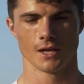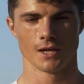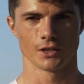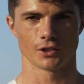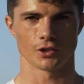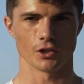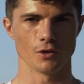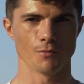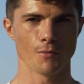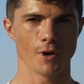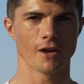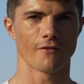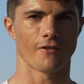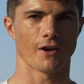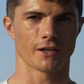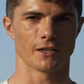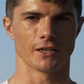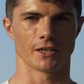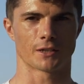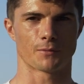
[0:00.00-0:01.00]
So you may have
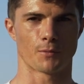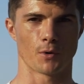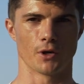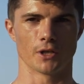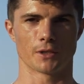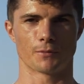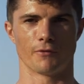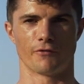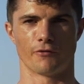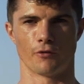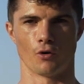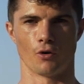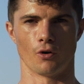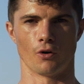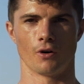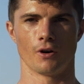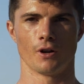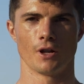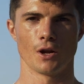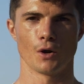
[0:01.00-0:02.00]
had an experience
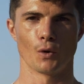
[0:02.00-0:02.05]
before